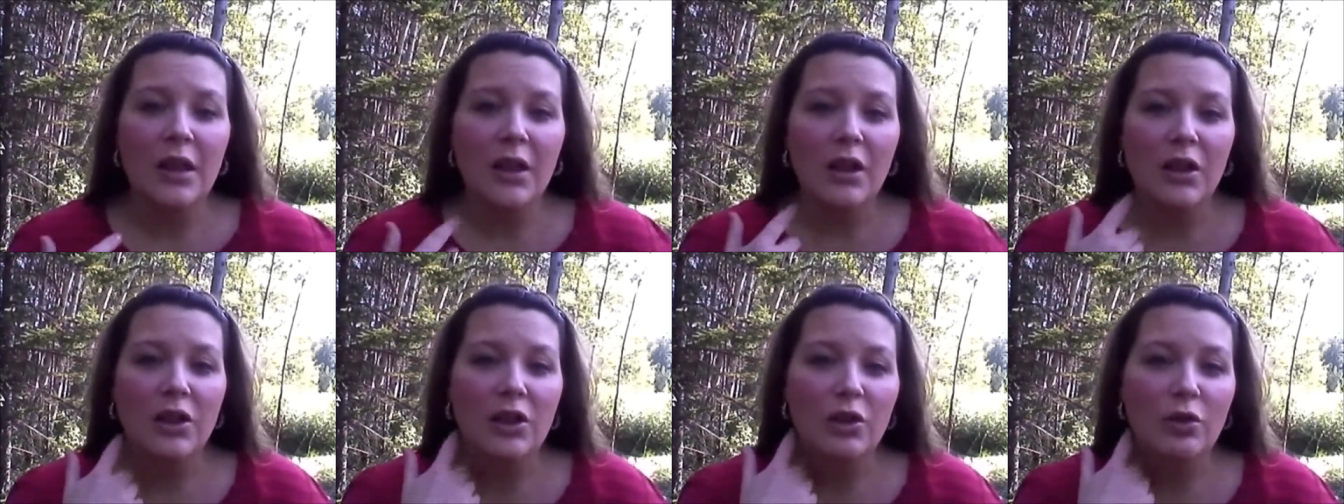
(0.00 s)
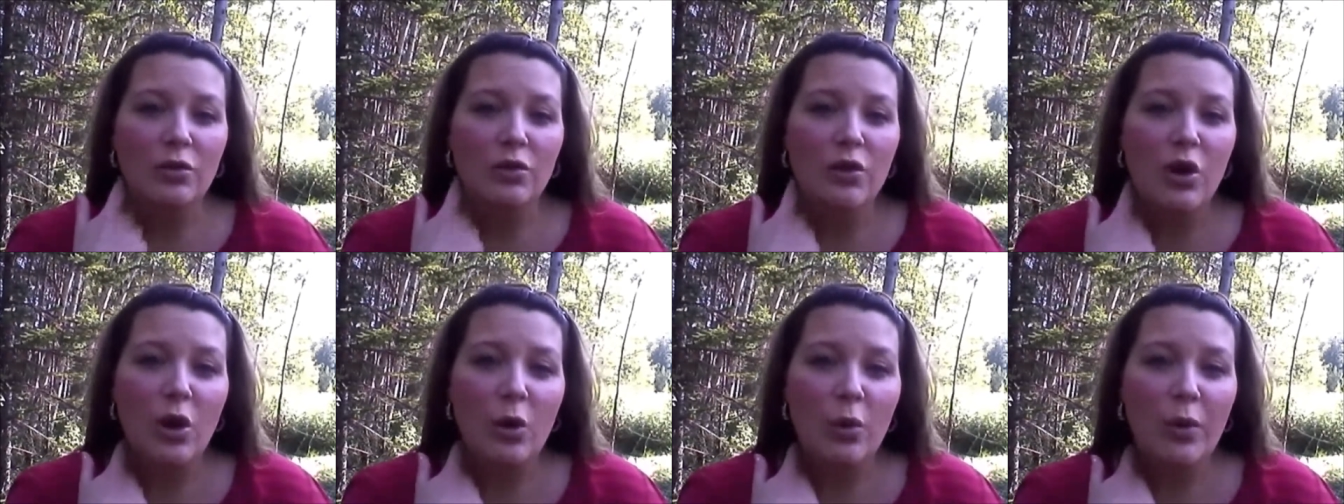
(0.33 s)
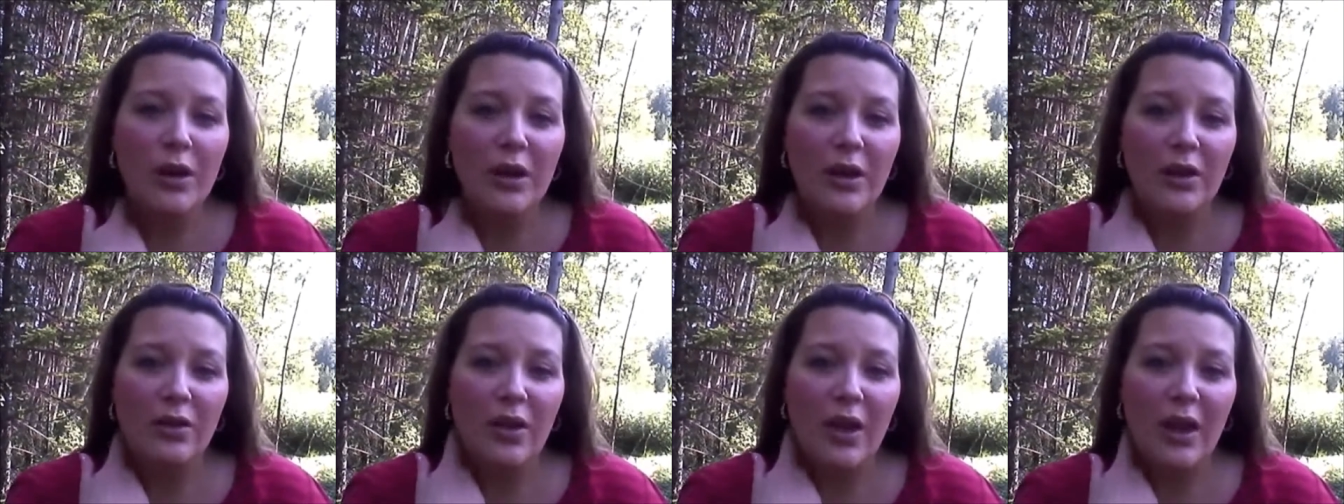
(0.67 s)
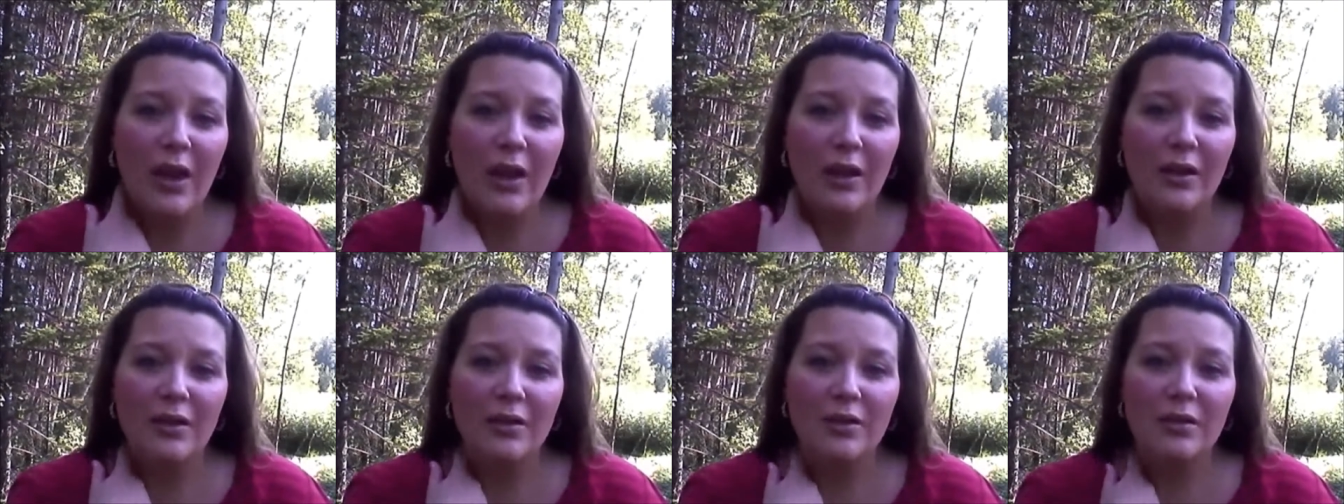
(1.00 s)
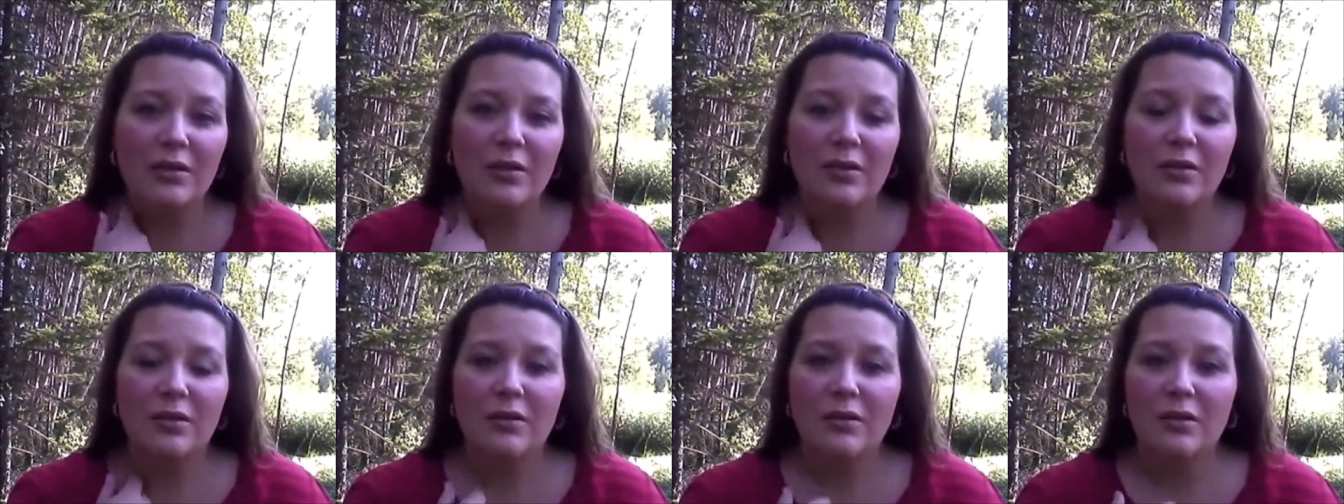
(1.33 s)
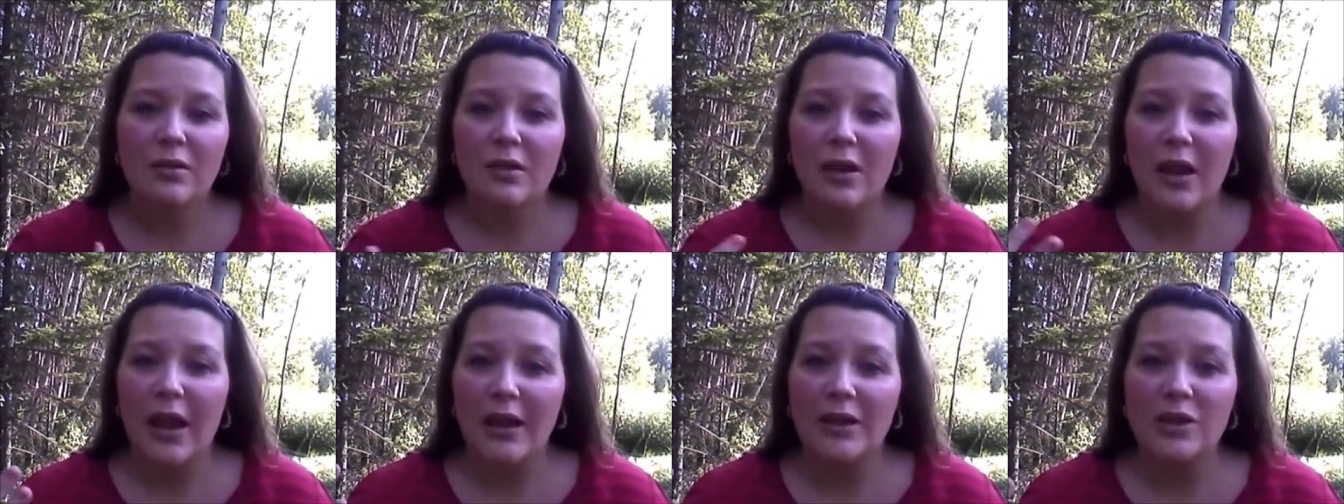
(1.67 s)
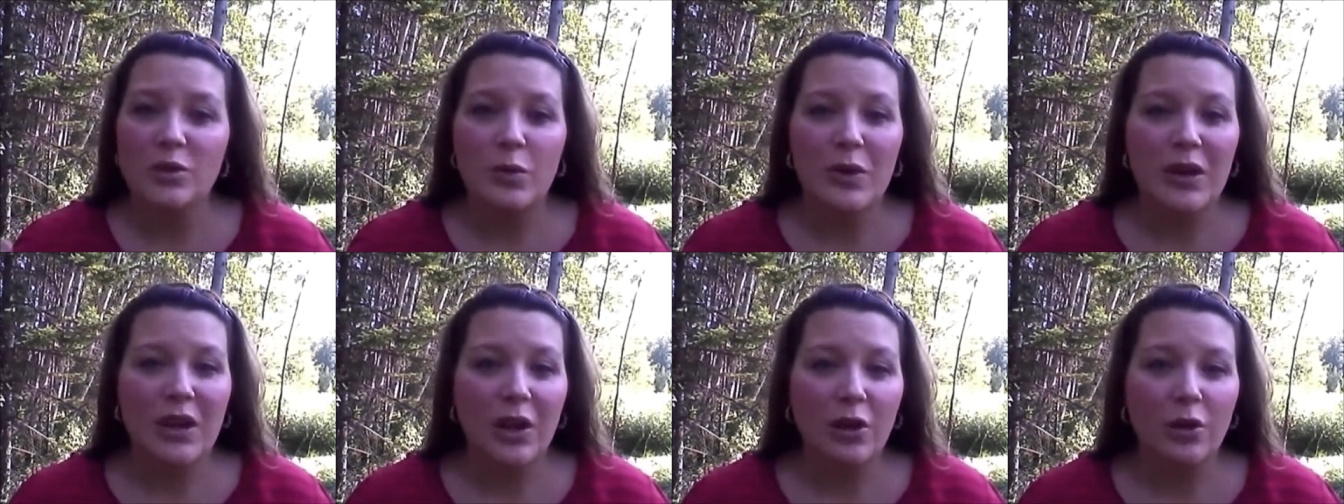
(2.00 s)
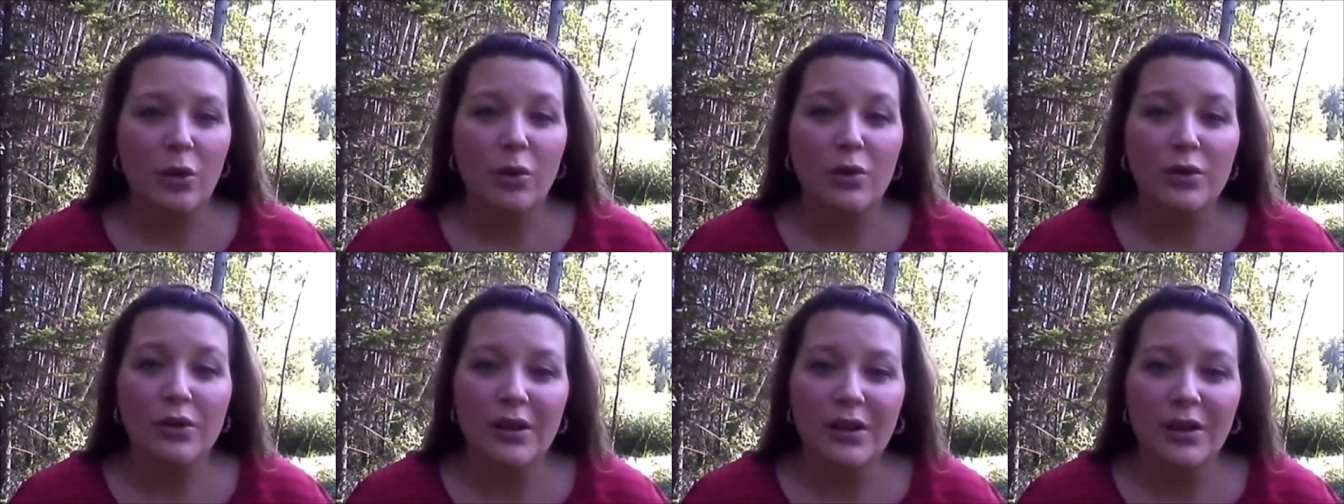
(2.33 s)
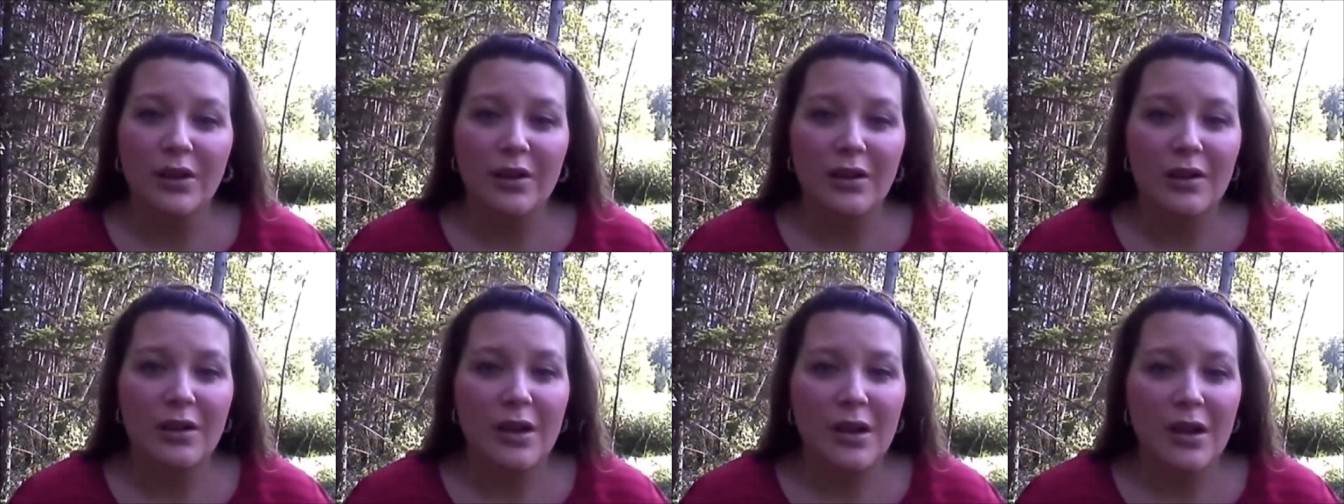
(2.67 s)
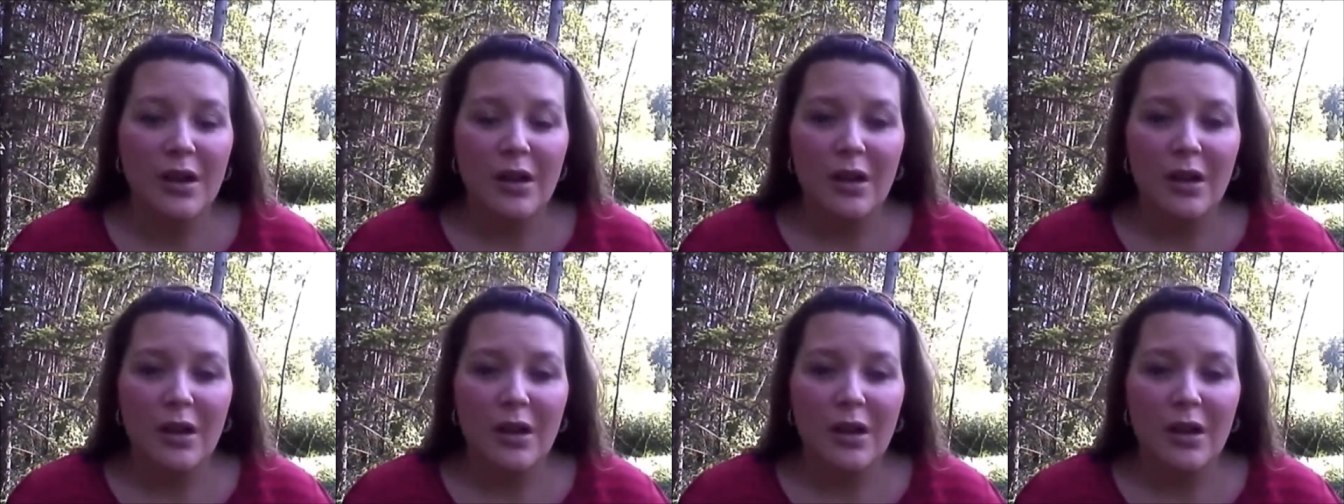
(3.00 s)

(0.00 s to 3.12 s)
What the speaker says: Knowing that as we get older,